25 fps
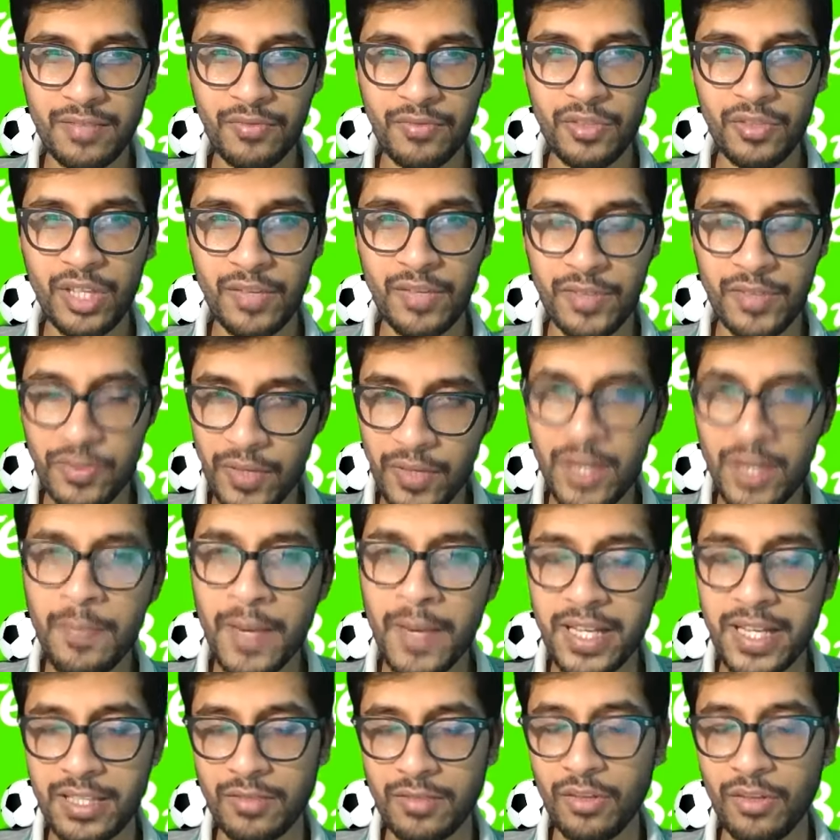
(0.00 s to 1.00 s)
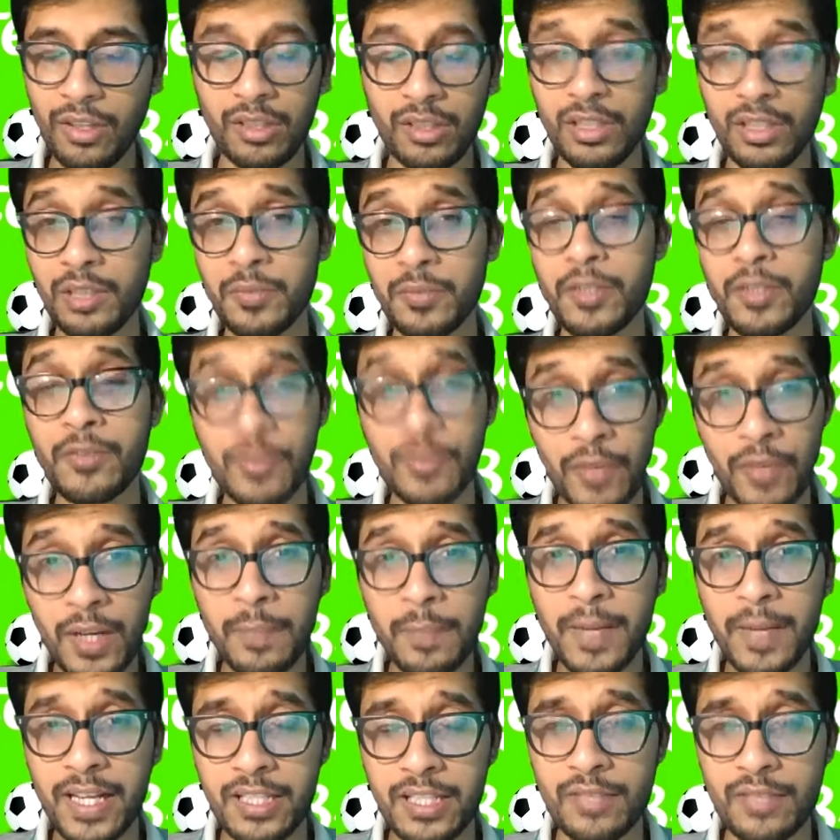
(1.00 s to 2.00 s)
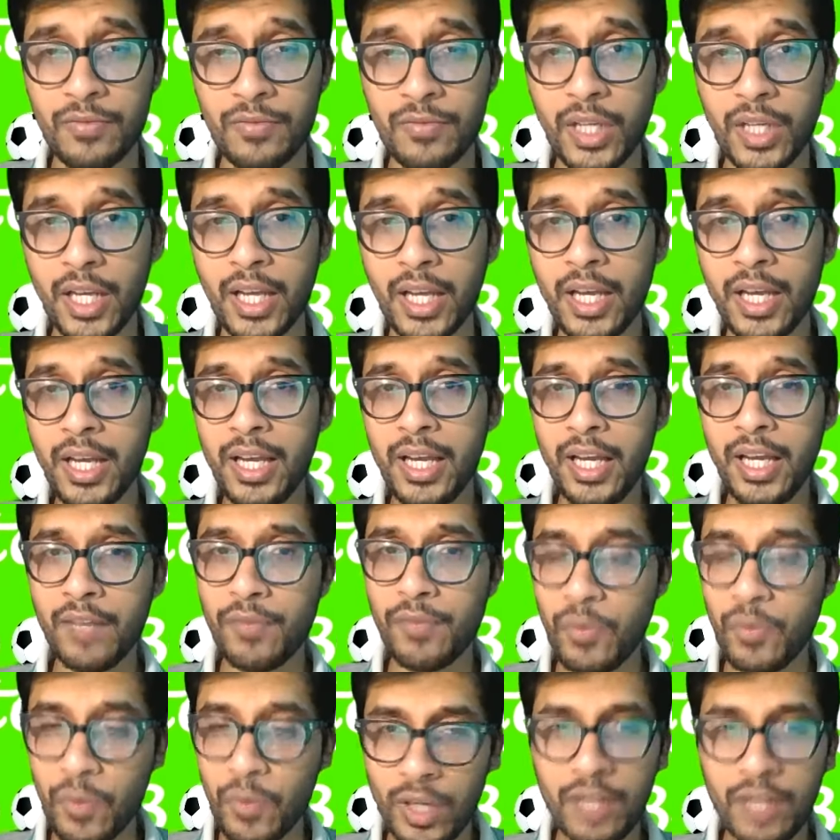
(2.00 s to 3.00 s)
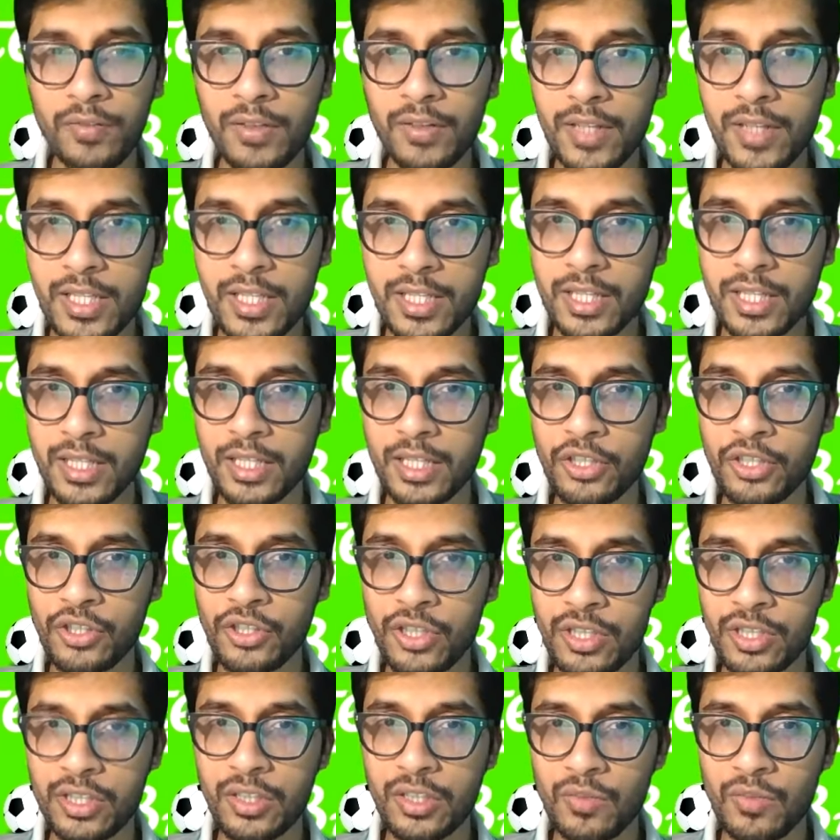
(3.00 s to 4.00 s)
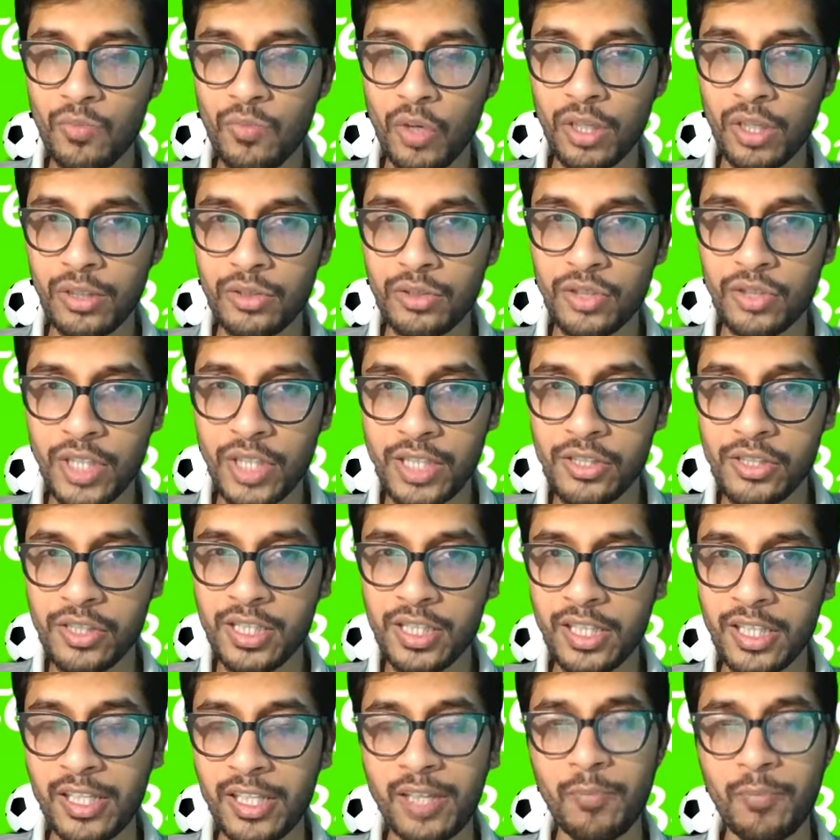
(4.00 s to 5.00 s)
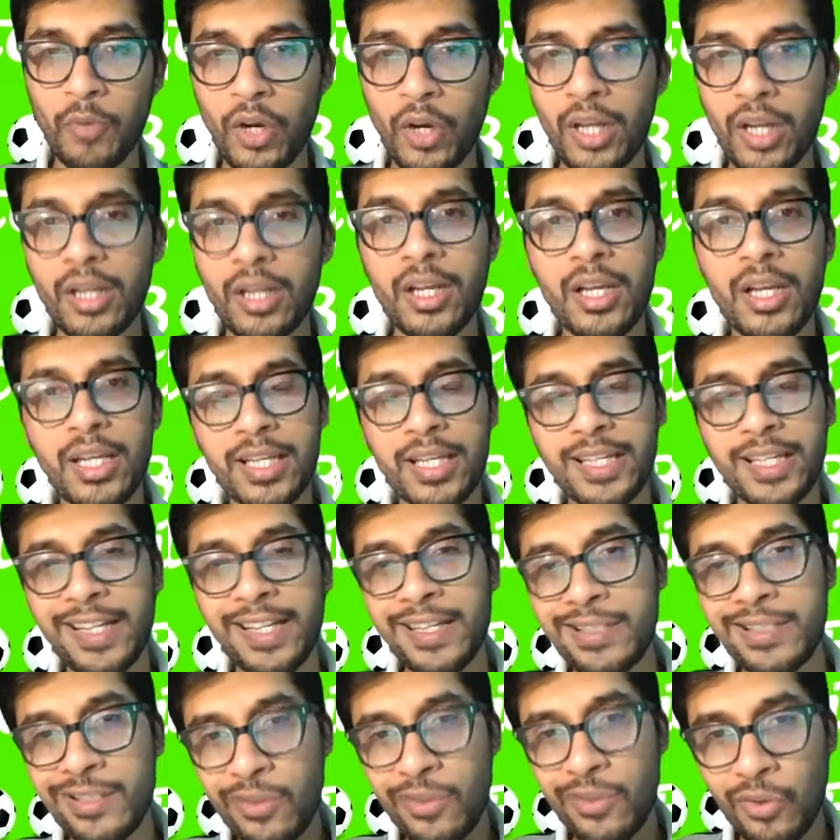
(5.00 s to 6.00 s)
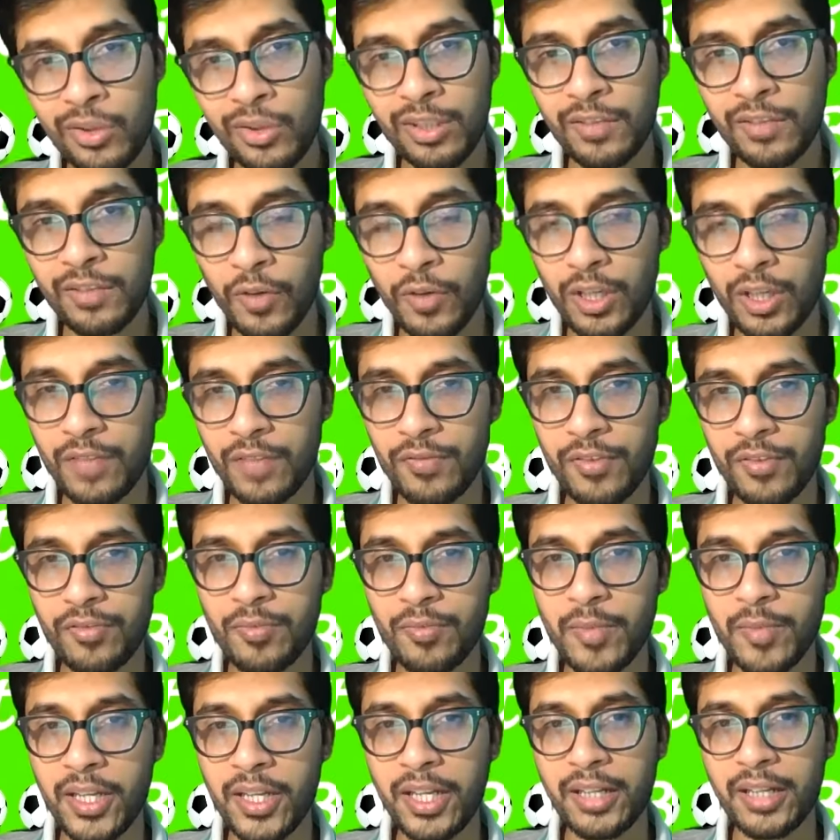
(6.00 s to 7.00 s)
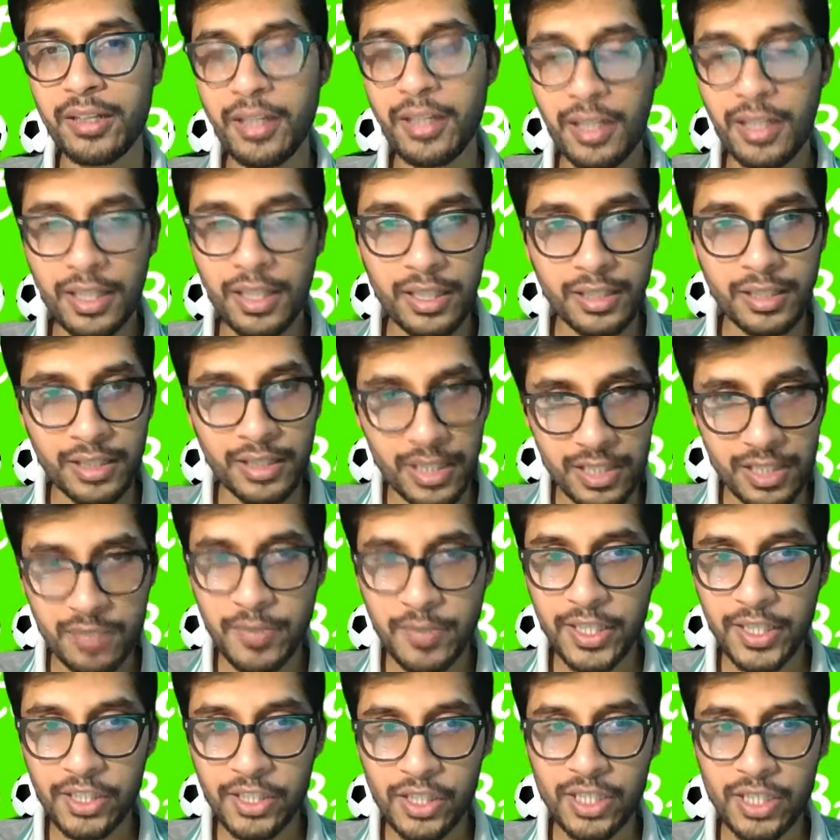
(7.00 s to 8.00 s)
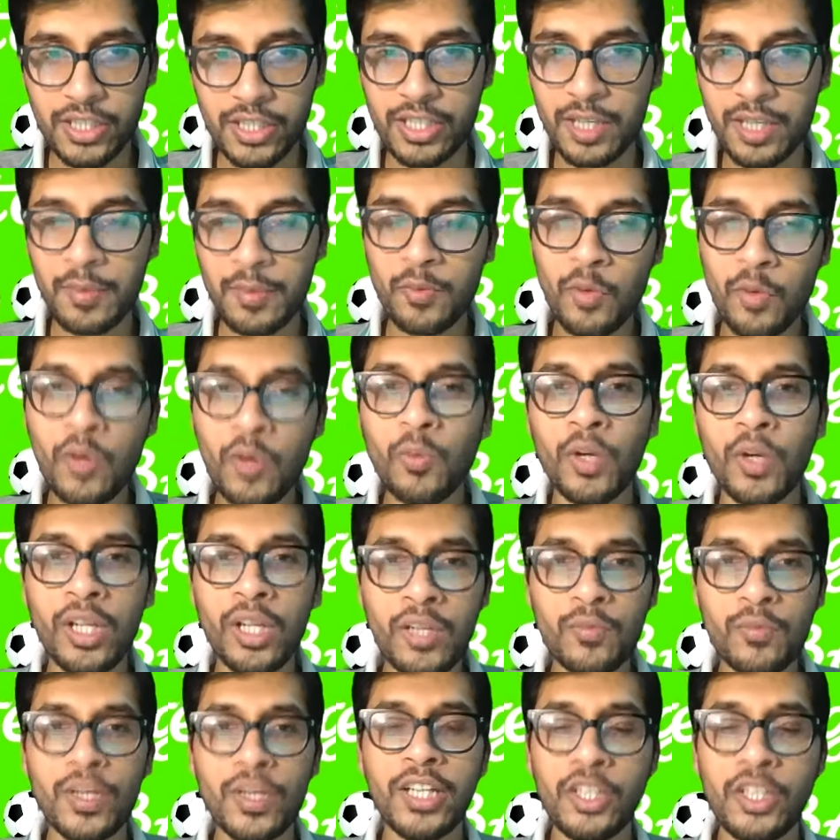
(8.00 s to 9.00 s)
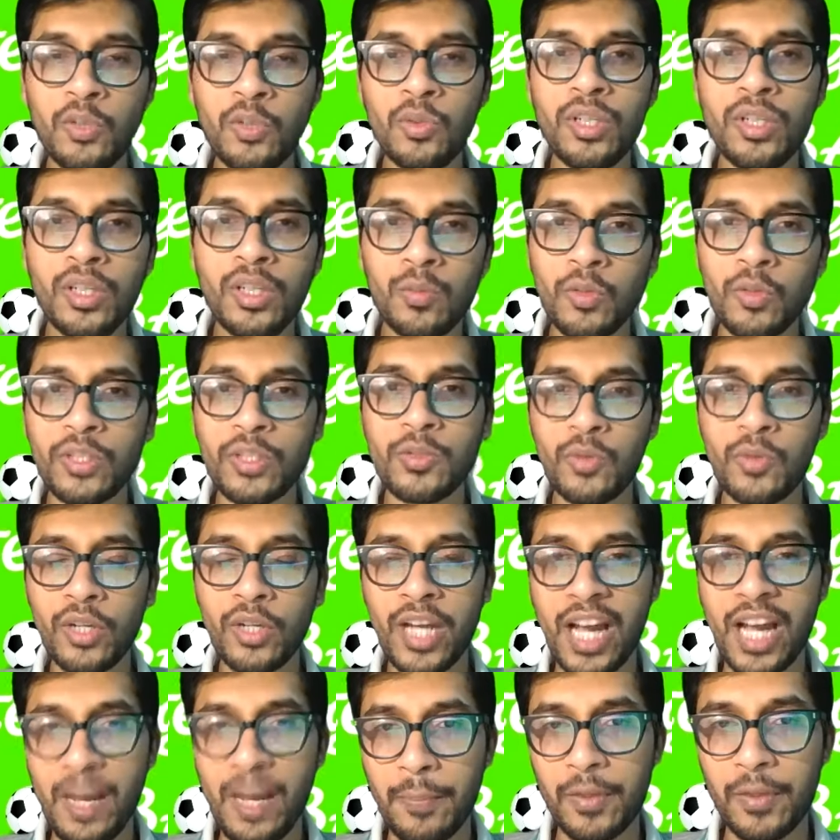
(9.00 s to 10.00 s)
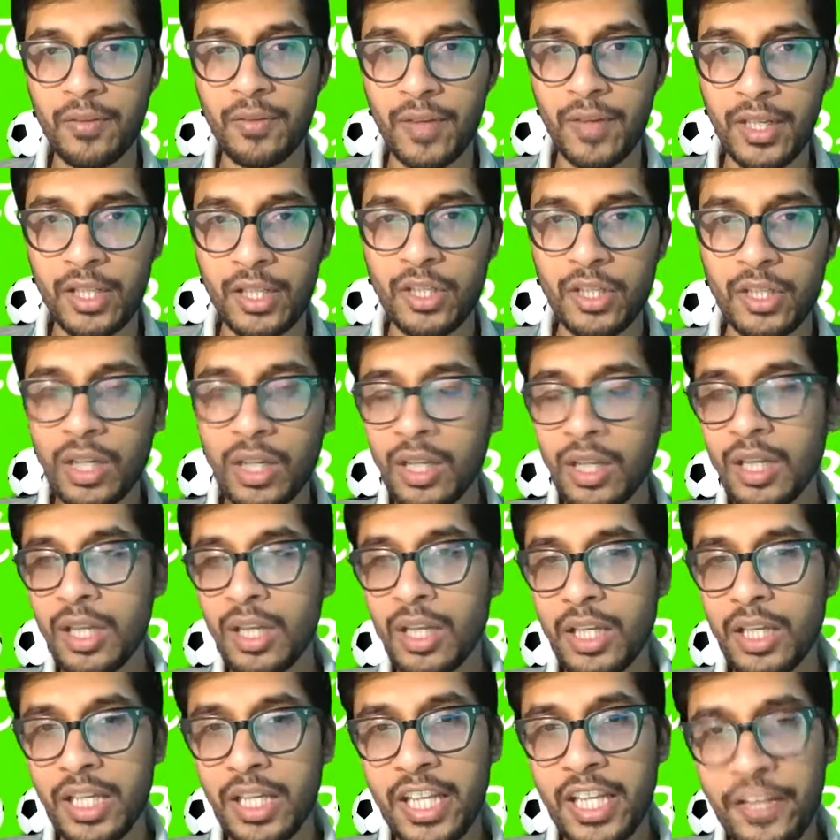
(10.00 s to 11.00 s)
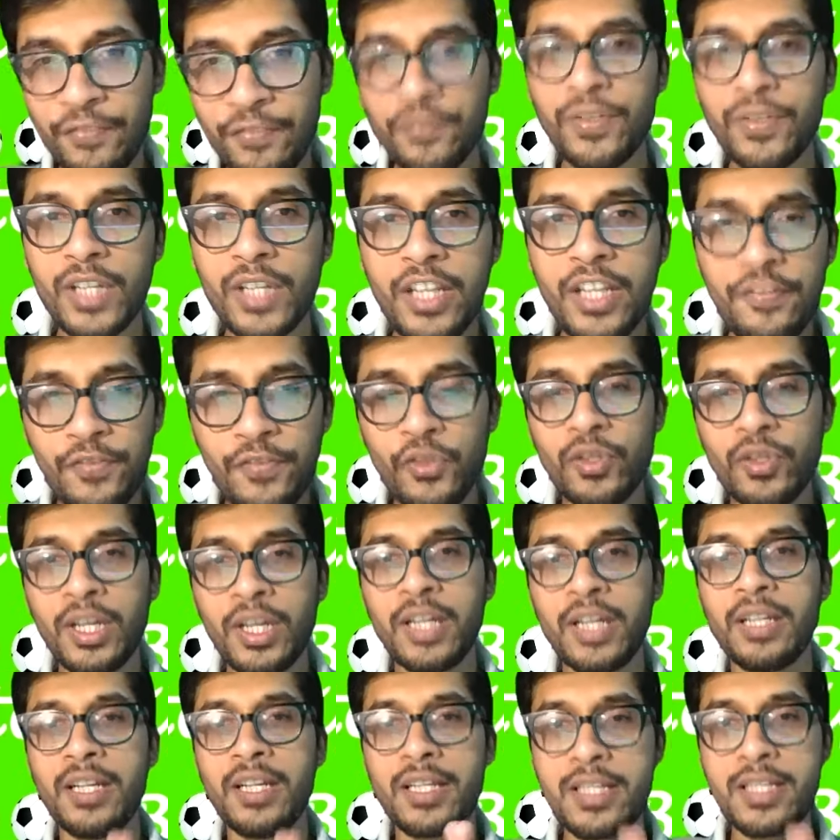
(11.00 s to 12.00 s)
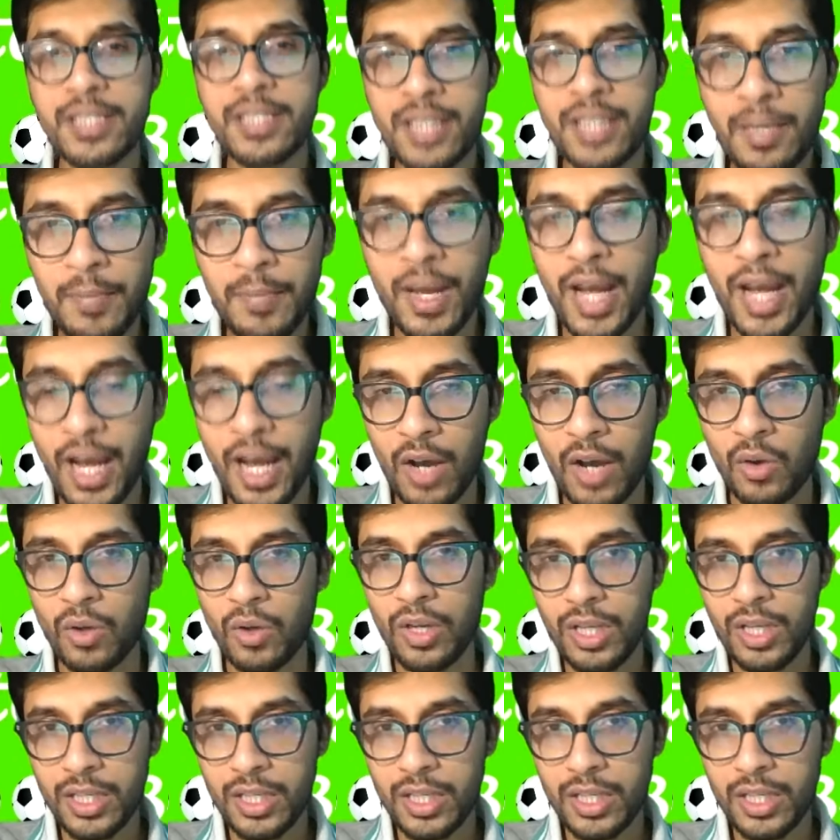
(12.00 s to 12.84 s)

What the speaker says: today. He was very passive, not a little bit, he was very passive today. And for whatever reason, he just didn't want to change it at that point. He lets it go to the 45th minute, doesn't make changes. I mean, what at 2-0, what's going to happen, right? You're not, if United had somehow